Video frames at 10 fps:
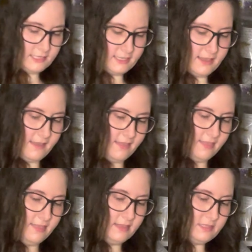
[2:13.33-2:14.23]
to get
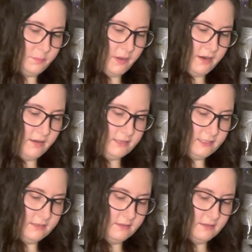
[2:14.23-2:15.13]
this part
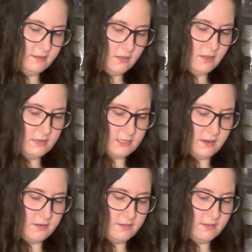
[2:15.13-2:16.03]
hooked
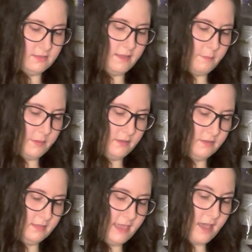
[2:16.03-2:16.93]
under the lip,
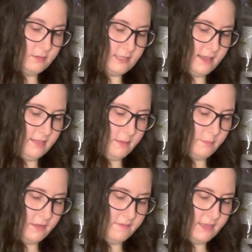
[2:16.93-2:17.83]
the outside lip
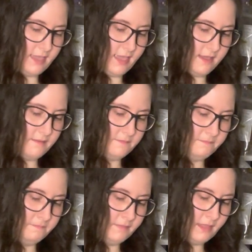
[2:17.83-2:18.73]
of the can,
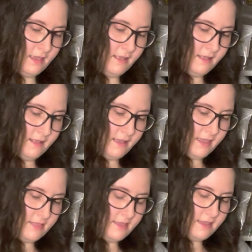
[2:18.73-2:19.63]

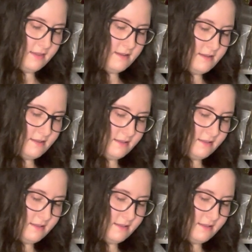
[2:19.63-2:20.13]
and then